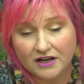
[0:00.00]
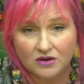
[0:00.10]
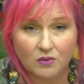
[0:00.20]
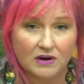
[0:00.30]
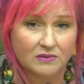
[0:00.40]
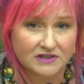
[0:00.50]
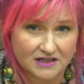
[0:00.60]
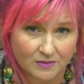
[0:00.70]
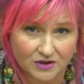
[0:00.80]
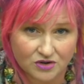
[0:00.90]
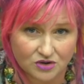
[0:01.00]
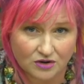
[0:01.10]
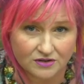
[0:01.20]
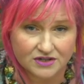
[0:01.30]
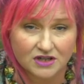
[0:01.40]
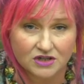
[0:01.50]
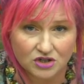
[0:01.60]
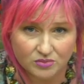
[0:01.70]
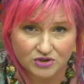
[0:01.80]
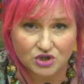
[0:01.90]
and you're going to want some of those strokes
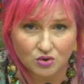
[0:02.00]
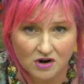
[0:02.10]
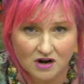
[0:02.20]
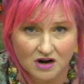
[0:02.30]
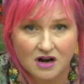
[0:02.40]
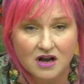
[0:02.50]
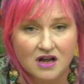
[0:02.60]
to be shorter